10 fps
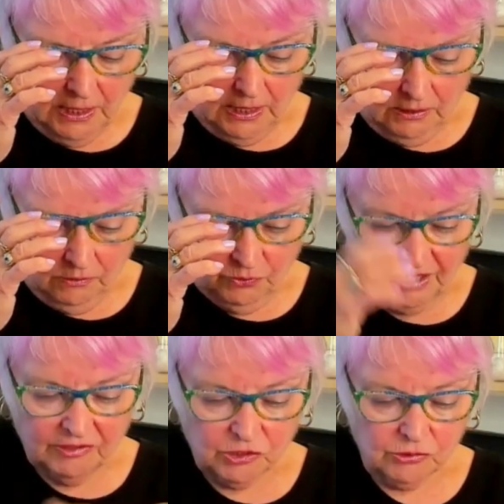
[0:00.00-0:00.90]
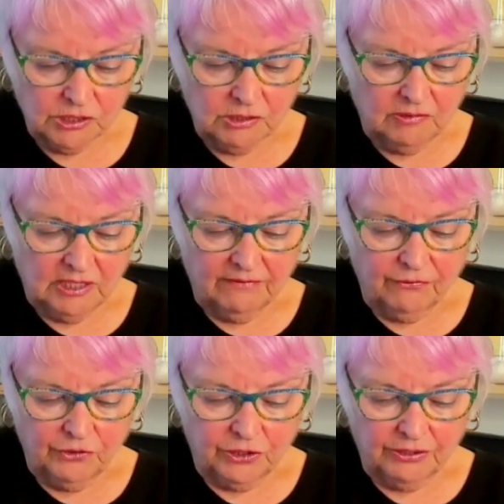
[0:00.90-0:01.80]
But there is also a need
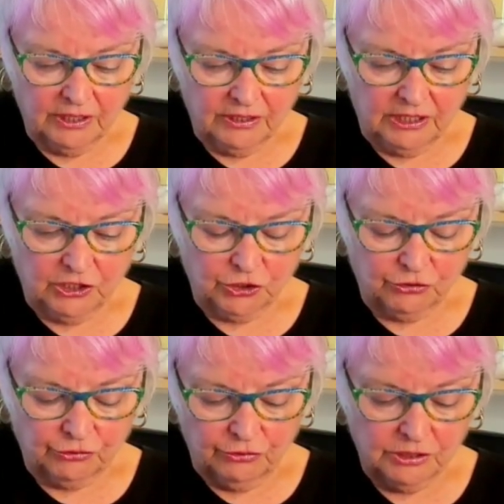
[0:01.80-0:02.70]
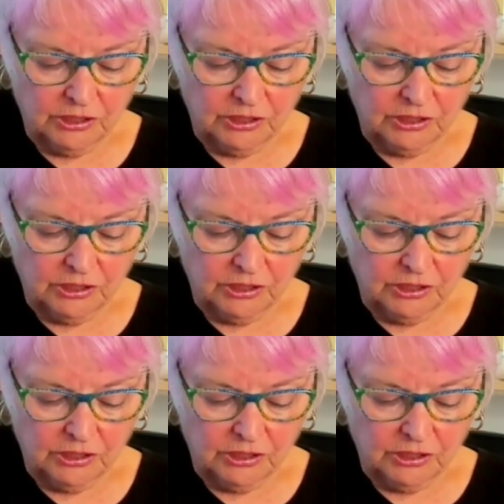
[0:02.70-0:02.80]
for you to think things through.